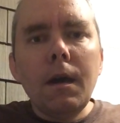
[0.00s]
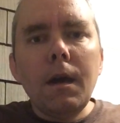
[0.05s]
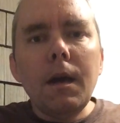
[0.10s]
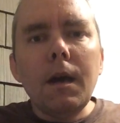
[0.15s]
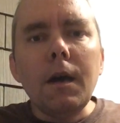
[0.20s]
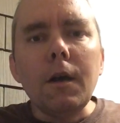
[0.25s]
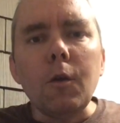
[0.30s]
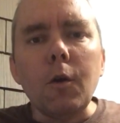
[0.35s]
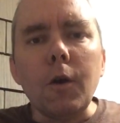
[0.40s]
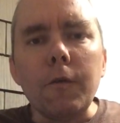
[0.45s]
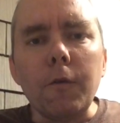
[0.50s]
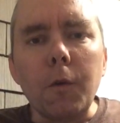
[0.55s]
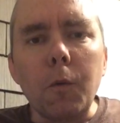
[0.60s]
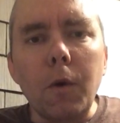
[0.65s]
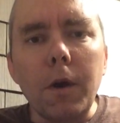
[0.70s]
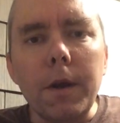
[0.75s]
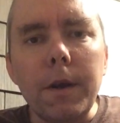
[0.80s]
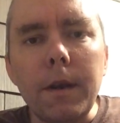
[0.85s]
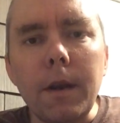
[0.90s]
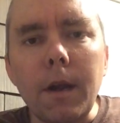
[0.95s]
Hello
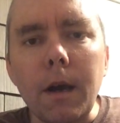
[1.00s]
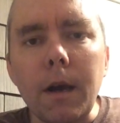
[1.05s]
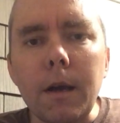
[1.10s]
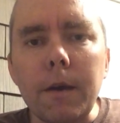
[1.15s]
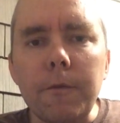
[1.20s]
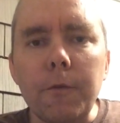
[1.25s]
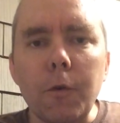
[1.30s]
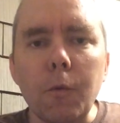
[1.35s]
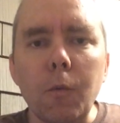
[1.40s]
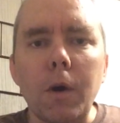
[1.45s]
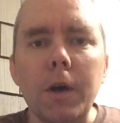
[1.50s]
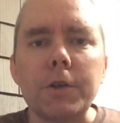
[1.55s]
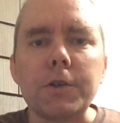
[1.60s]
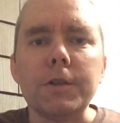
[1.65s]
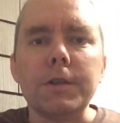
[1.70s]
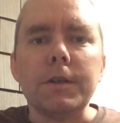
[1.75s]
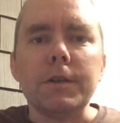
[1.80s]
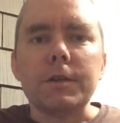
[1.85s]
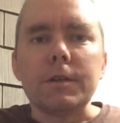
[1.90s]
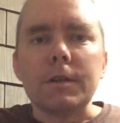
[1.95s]
everyone. If you're
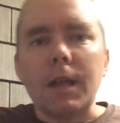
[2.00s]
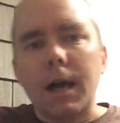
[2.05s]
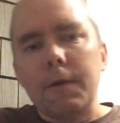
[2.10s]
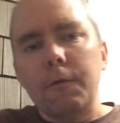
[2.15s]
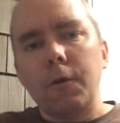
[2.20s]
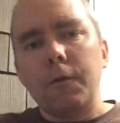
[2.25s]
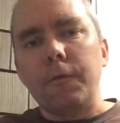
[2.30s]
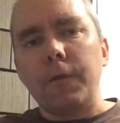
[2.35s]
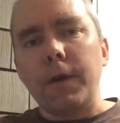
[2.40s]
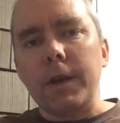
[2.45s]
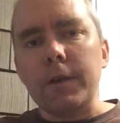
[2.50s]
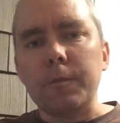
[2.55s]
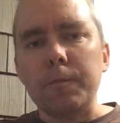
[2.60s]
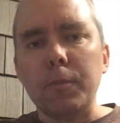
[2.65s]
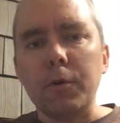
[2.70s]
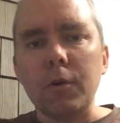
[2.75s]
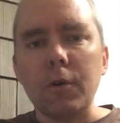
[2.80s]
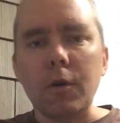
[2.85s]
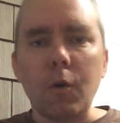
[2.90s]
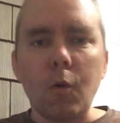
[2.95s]
watching this live on
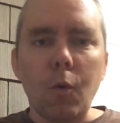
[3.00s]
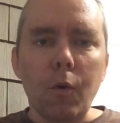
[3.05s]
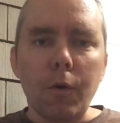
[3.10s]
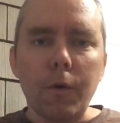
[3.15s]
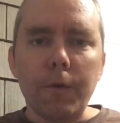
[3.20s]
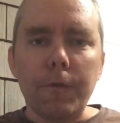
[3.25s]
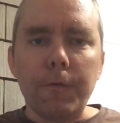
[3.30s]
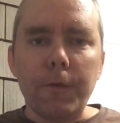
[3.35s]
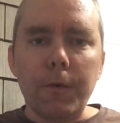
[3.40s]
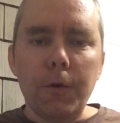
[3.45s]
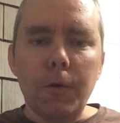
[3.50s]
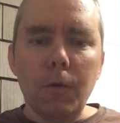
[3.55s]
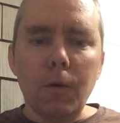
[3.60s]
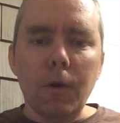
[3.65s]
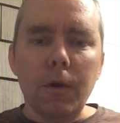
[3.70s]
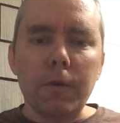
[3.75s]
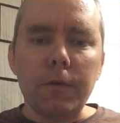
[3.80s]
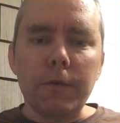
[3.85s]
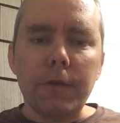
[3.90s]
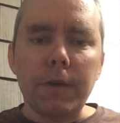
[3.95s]
Facebook or if you
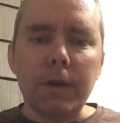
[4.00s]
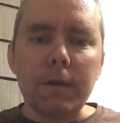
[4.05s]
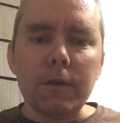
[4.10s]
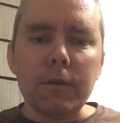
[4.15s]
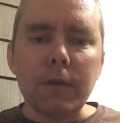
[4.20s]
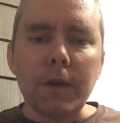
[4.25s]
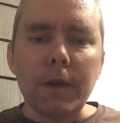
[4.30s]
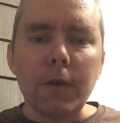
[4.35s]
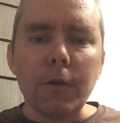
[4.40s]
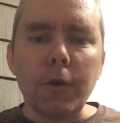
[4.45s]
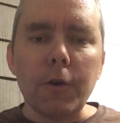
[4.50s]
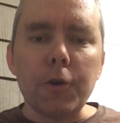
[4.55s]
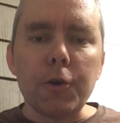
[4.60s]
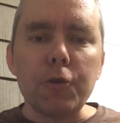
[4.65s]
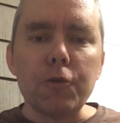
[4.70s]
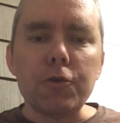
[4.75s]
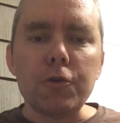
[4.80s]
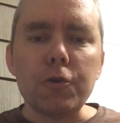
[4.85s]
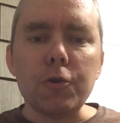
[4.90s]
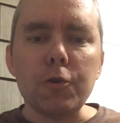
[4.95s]
are seeing this later on
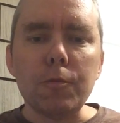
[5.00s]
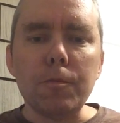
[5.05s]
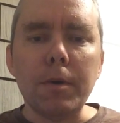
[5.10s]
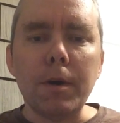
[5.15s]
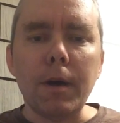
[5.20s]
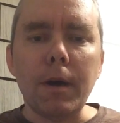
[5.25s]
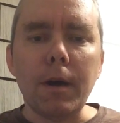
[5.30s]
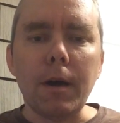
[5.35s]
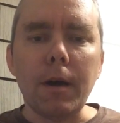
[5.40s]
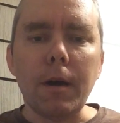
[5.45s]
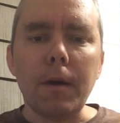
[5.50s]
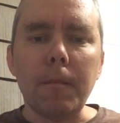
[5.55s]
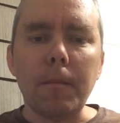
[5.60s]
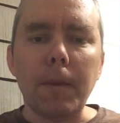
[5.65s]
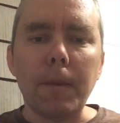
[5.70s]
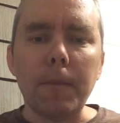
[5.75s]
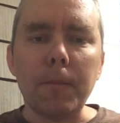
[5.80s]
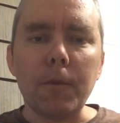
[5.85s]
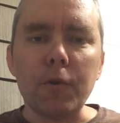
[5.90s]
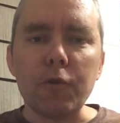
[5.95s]
YouTube, I'm
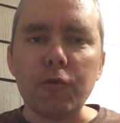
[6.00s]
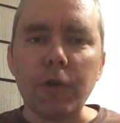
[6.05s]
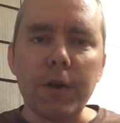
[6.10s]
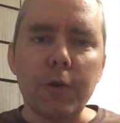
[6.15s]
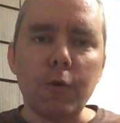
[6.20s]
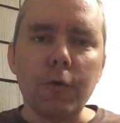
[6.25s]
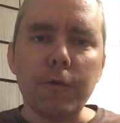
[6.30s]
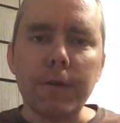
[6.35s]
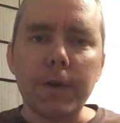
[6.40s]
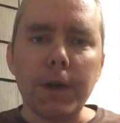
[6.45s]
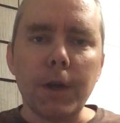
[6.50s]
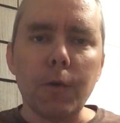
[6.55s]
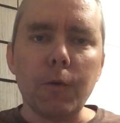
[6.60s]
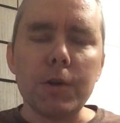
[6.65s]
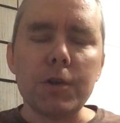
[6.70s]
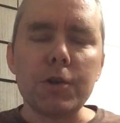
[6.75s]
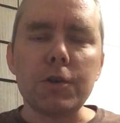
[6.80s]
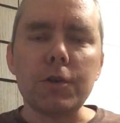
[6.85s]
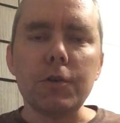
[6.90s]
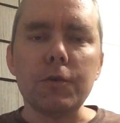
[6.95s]
going to try and do a video
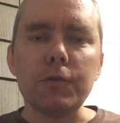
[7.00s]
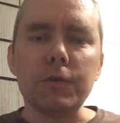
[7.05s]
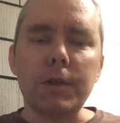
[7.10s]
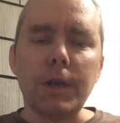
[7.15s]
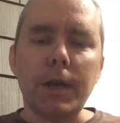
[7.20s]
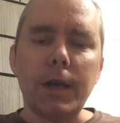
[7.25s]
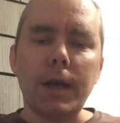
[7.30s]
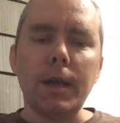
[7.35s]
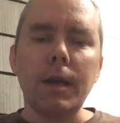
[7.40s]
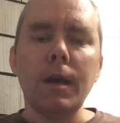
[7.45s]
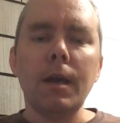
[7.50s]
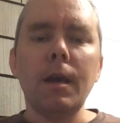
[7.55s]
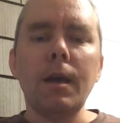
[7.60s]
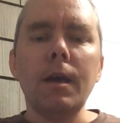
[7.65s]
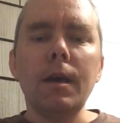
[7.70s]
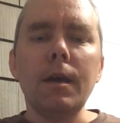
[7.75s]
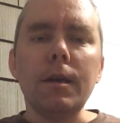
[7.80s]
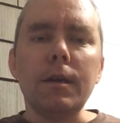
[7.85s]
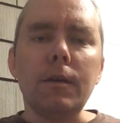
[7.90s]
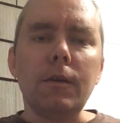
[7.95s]
each Tuesday.
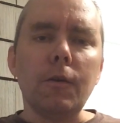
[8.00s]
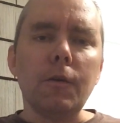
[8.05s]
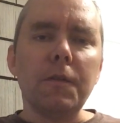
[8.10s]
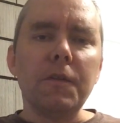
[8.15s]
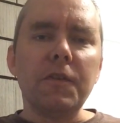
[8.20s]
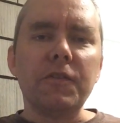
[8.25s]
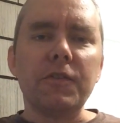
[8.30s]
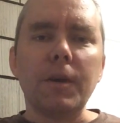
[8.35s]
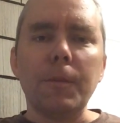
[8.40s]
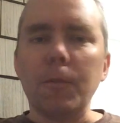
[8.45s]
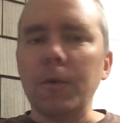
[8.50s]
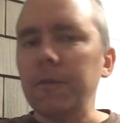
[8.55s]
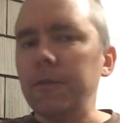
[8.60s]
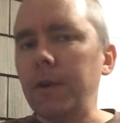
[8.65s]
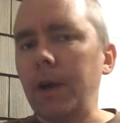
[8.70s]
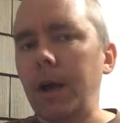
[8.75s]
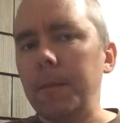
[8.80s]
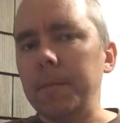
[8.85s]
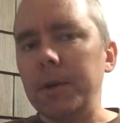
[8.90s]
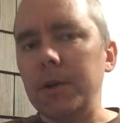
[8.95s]
During the Summer of
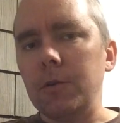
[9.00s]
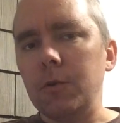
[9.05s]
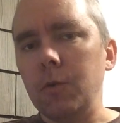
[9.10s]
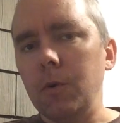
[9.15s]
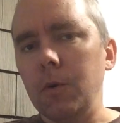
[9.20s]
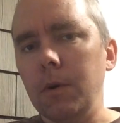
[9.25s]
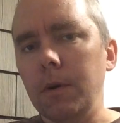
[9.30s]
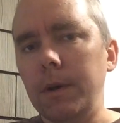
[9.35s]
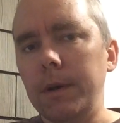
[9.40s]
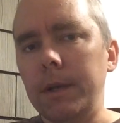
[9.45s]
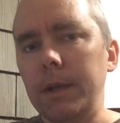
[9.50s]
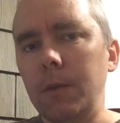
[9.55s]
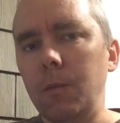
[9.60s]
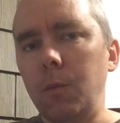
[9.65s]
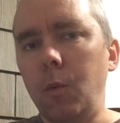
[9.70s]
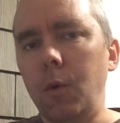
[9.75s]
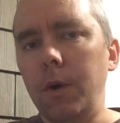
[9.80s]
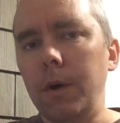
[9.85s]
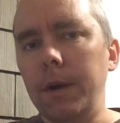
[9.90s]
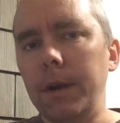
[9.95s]
Zombie Tour, I did
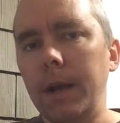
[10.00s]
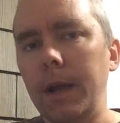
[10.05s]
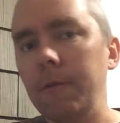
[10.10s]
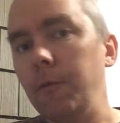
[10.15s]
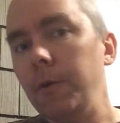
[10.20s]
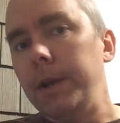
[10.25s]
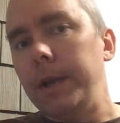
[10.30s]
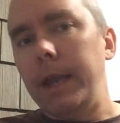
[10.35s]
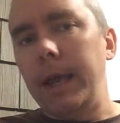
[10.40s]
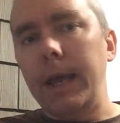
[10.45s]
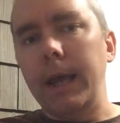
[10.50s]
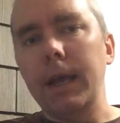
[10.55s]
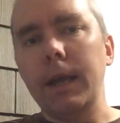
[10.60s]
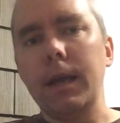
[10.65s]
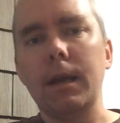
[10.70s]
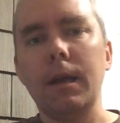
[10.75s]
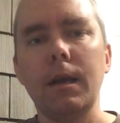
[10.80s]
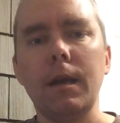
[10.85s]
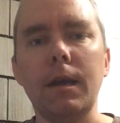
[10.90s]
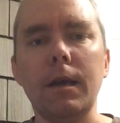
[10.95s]
one every
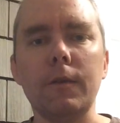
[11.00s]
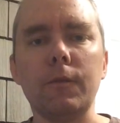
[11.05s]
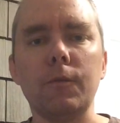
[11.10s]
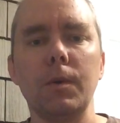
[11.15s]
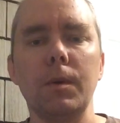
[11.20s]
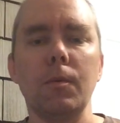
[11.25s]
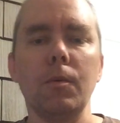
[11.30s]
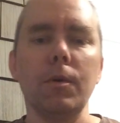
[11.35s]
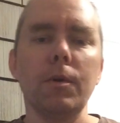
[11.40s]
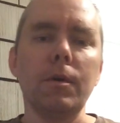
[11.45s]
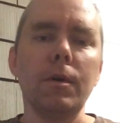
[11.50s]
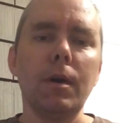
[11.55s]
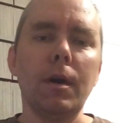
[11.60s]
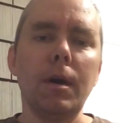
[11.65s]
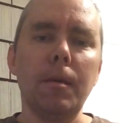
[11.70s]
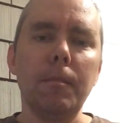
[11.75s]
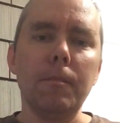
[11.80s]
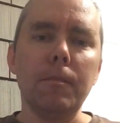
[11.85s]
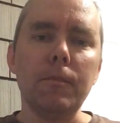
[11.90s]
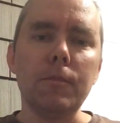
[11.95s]
day as we
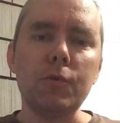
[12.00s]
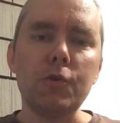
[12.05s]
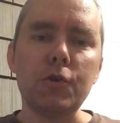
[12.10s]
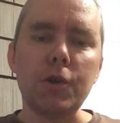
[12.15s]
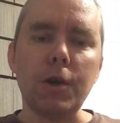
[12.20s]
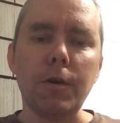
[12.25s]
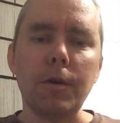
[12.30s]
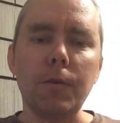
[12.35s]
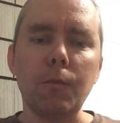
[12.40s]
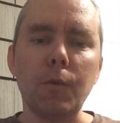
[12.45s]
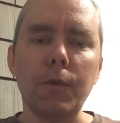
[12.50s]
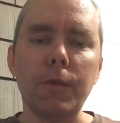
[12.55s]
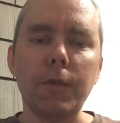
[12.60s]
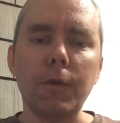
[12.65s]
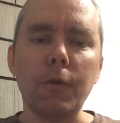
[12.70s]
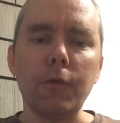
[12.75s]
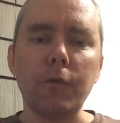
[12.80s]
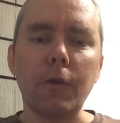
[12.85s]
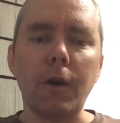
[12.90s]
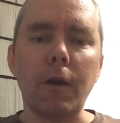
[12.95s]
were sharing with
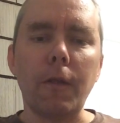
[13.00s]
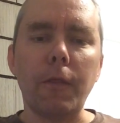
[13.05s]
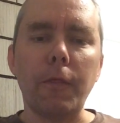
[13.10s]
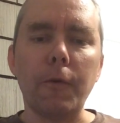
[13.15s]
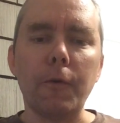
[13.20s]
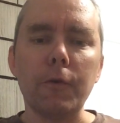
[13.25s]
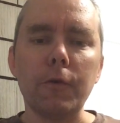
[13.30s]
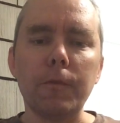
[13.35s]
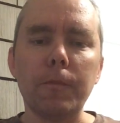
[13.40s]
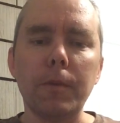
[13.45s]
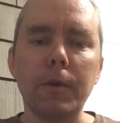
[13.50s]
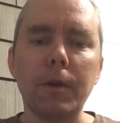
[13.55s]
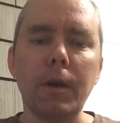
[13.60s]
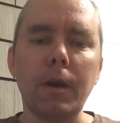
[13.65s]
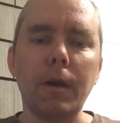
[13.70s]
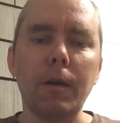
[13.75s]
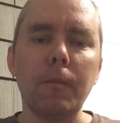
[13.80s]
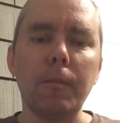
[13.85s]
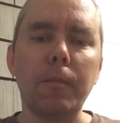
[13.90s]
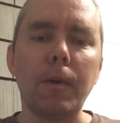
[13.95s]
those authors,
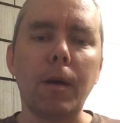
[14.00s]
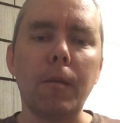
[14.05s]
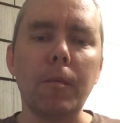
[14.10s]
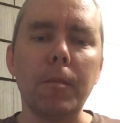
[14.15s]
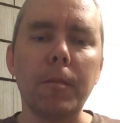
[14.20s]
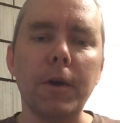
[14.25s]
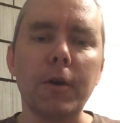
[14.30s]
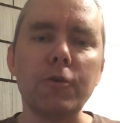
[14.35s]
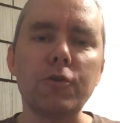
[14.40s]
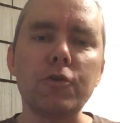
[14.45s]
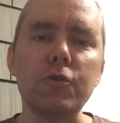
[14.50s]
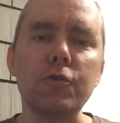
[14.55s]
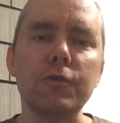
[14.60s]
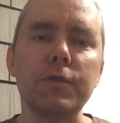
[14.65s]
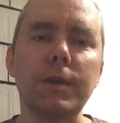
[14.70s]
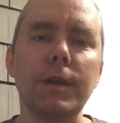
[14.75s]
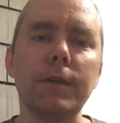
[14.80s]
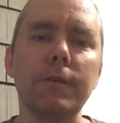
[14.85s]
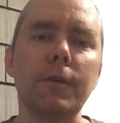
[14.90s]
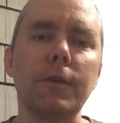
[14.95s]
but probably on
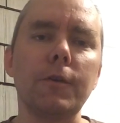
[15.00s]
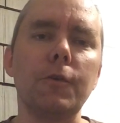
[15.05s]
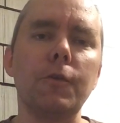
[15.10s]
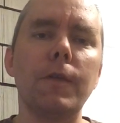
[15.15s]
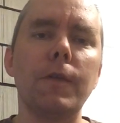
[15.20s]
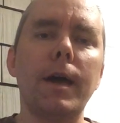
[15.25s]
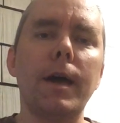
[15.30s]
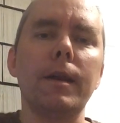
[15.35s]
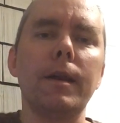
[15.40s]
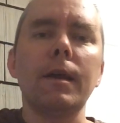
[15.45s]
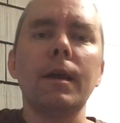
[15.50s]
Tuesdays I'll do that